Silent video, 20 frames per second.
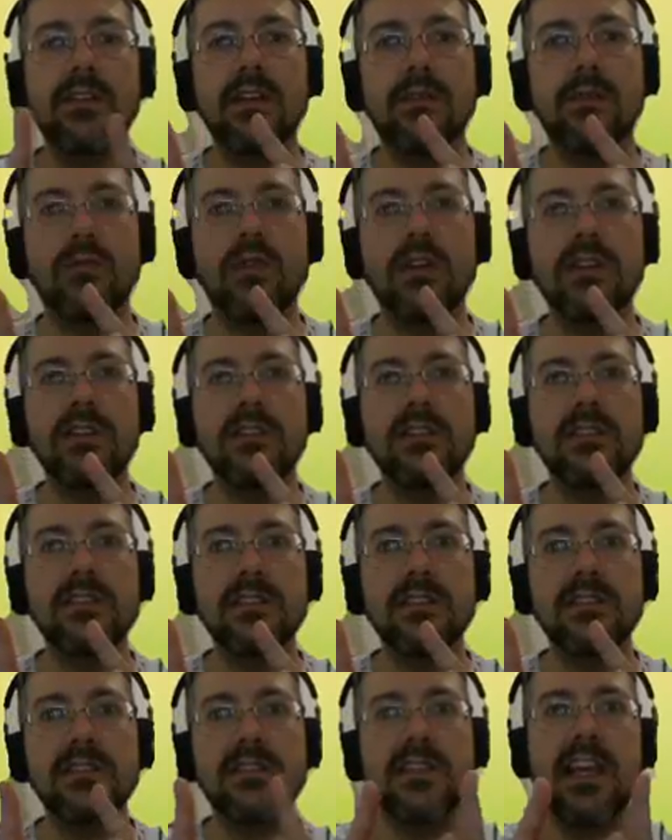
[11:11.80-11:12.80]
one
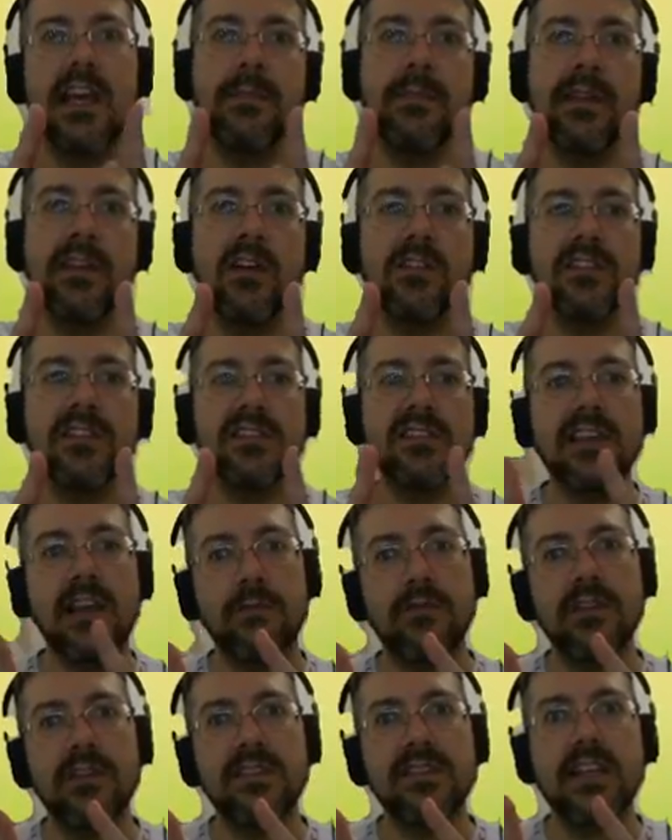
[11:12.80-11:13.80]
step and another
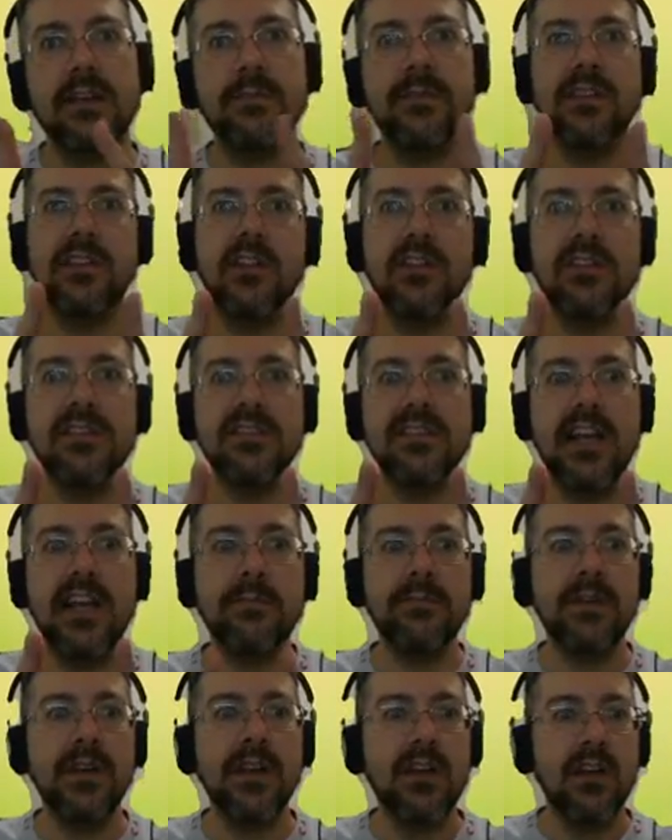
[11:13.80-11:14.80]
step, one step and another
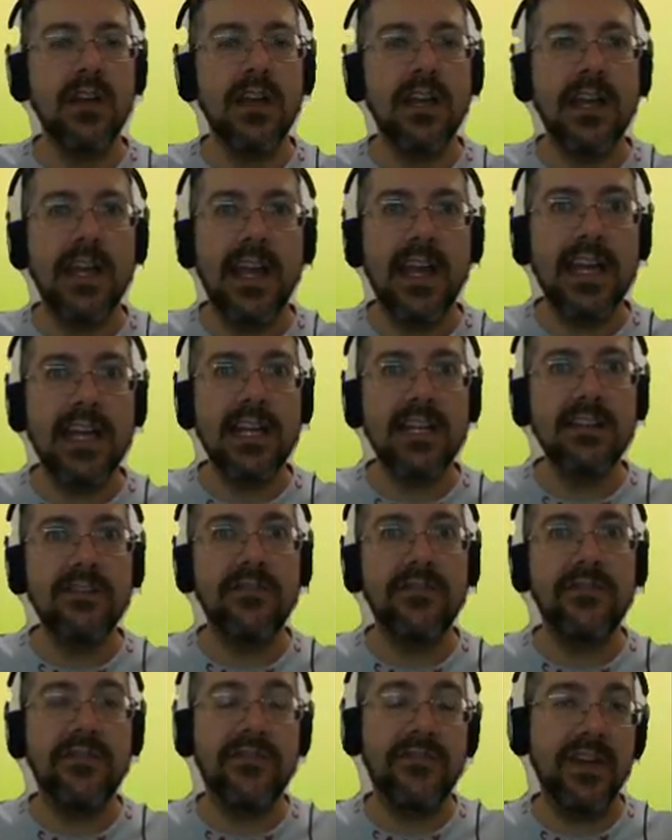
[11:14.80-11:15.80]
step, and
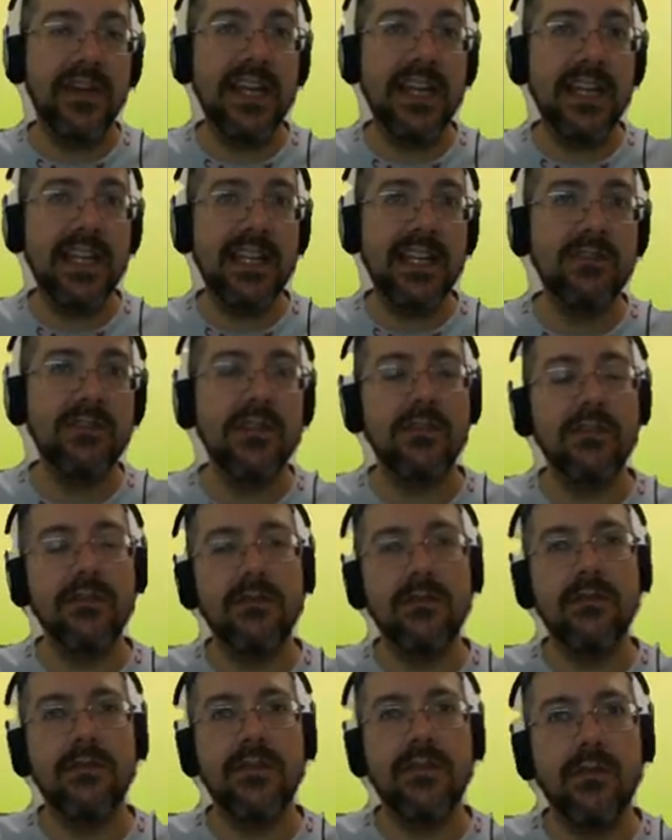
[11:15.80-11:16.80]
fade
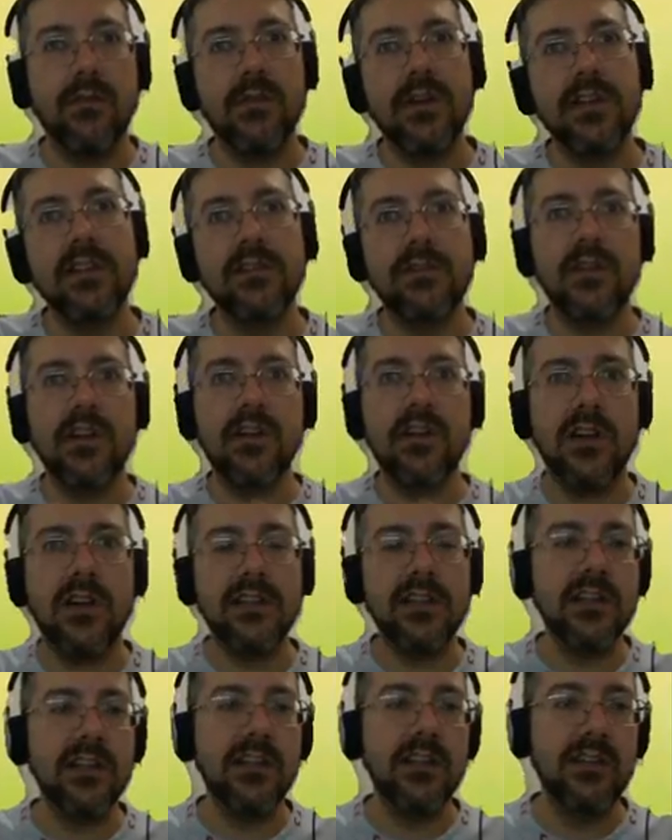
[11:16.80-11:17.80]
from one to
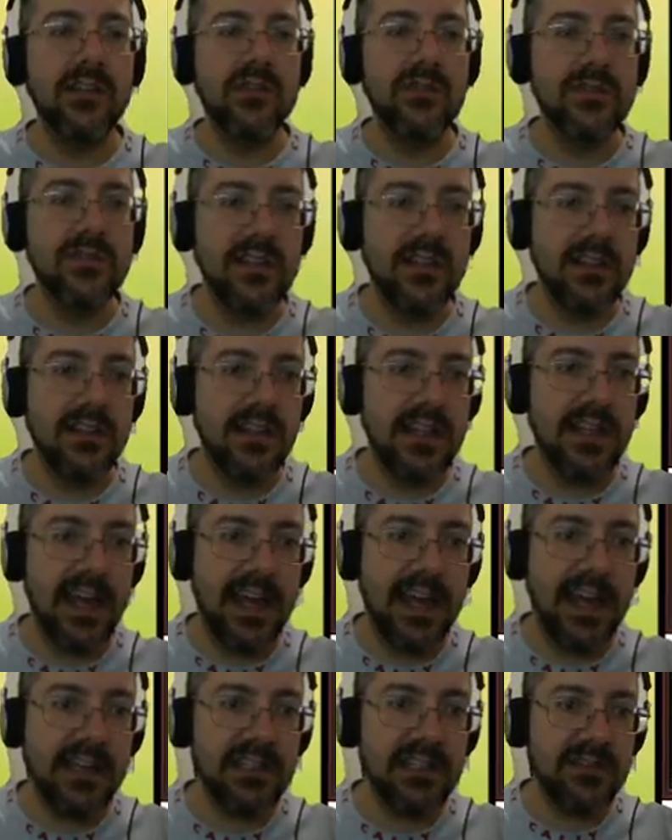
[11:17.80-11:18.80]
another using the
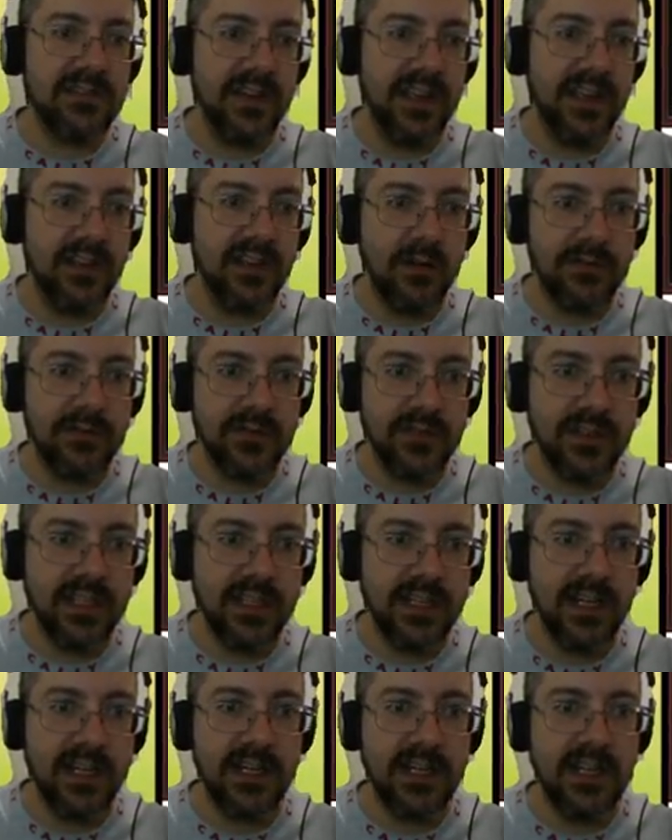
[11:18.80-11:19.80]
X fade option
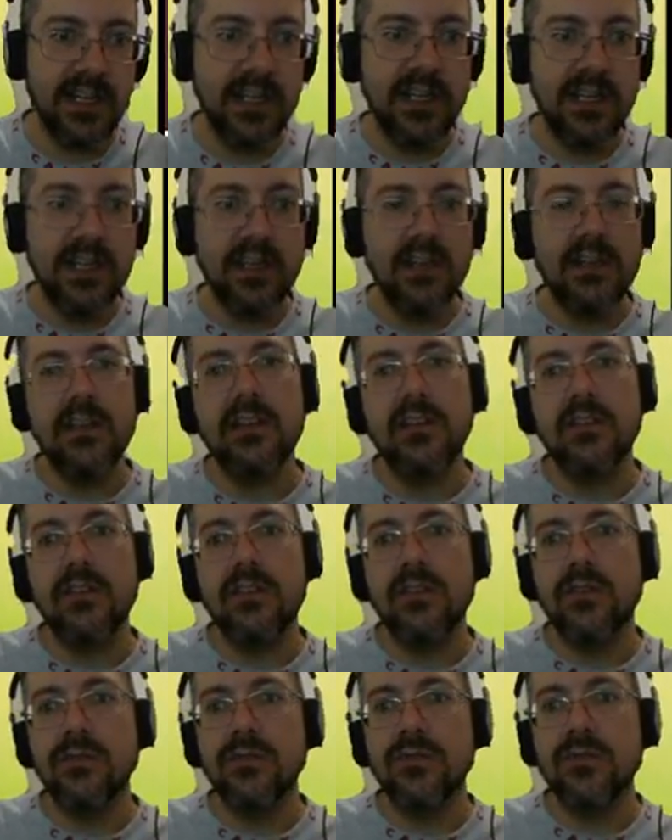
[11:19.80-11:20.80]
here.
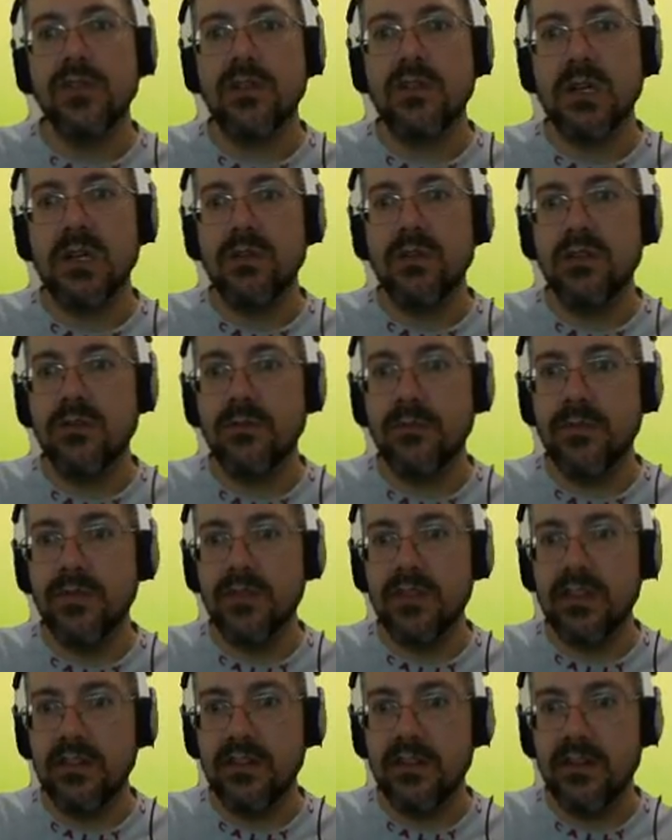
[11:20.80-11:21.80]
So I'm going to
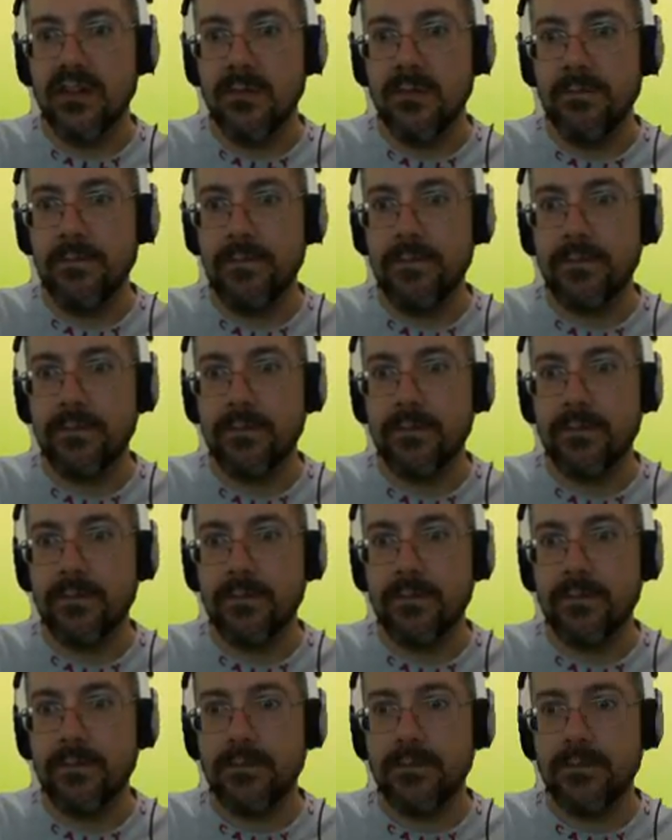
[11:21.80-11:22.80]
put a
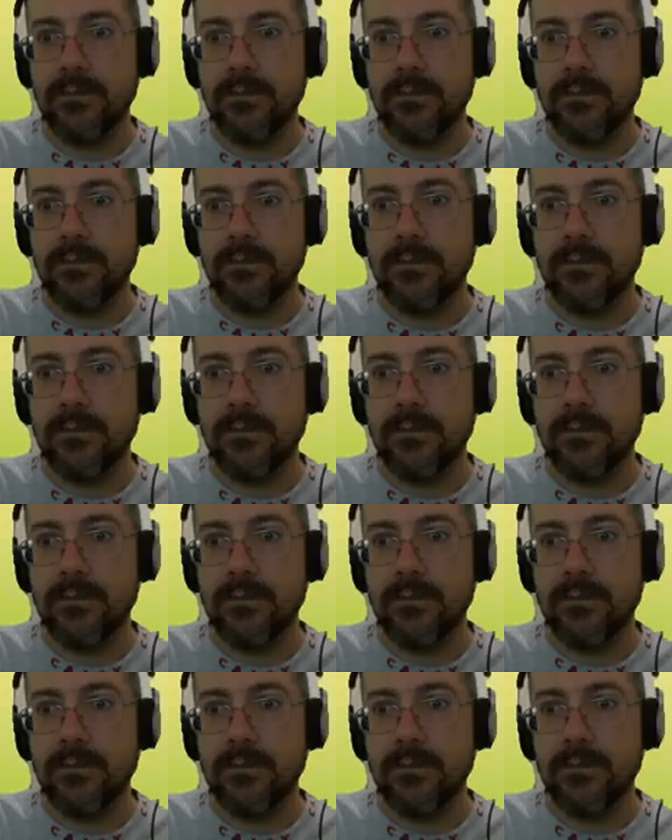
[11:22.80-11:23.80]
slightly
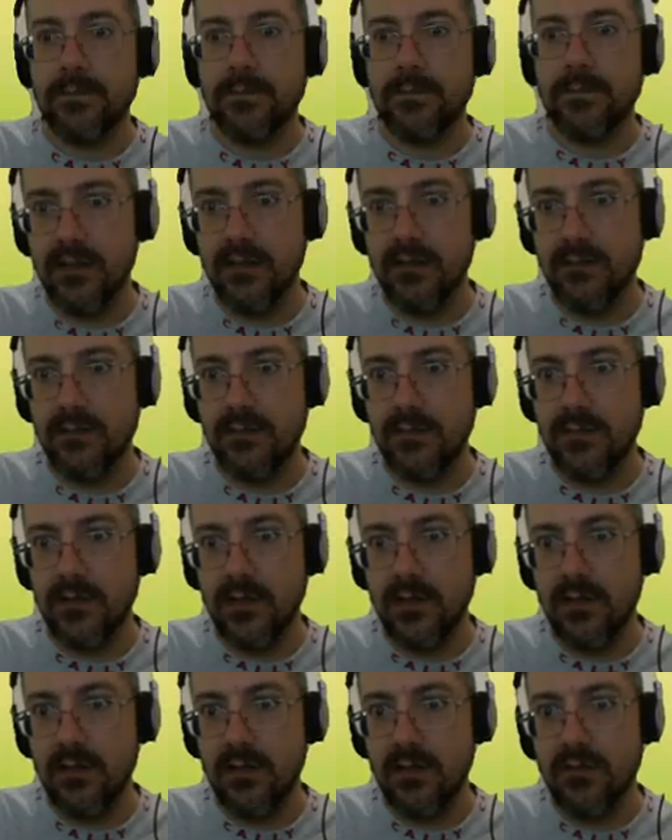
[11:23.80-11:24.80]
more
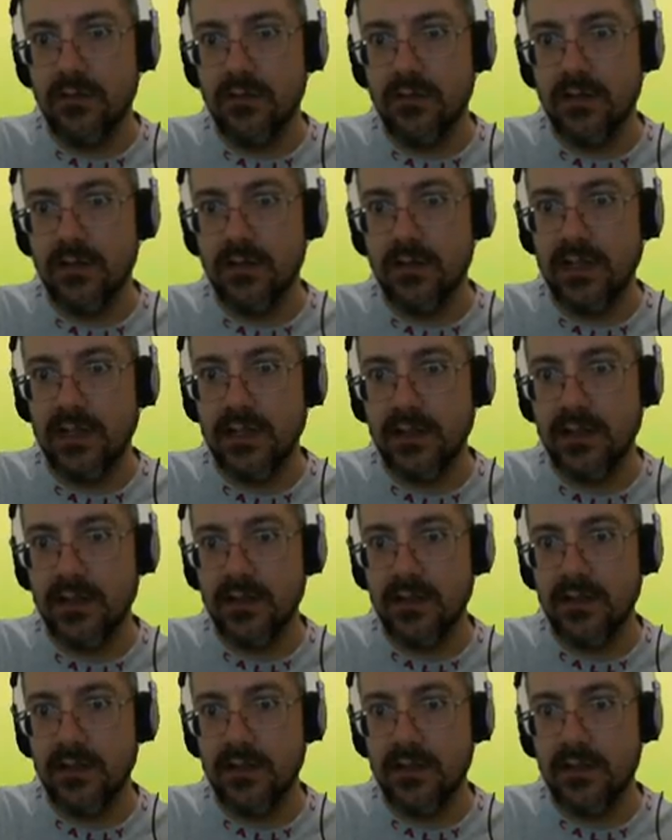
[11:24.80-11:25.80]
longer
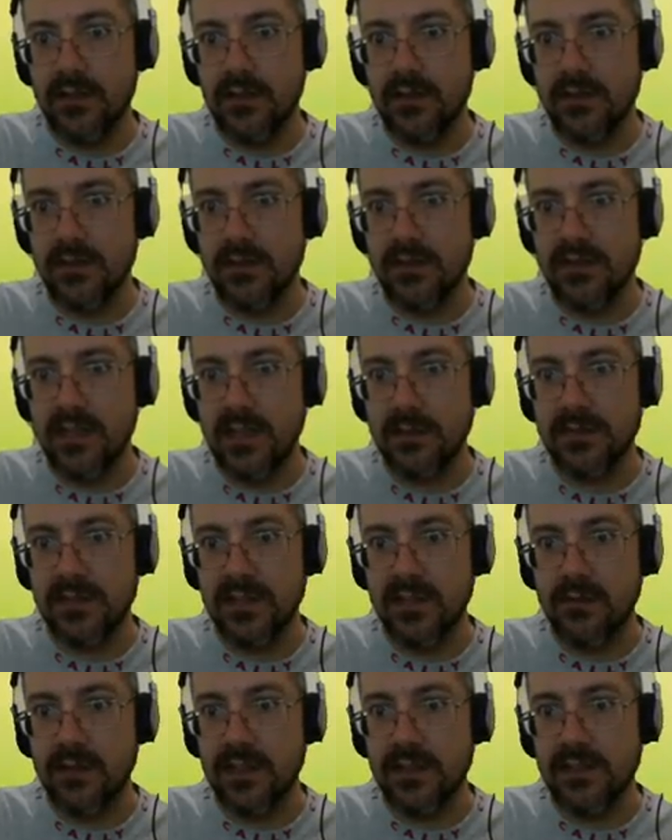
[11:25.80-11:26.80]
step
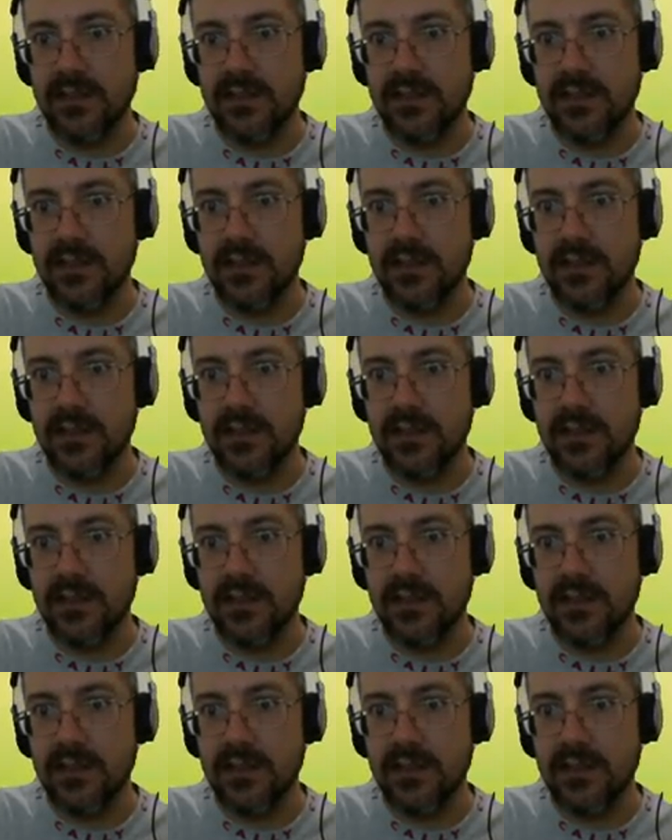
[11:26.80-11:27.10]
sequence.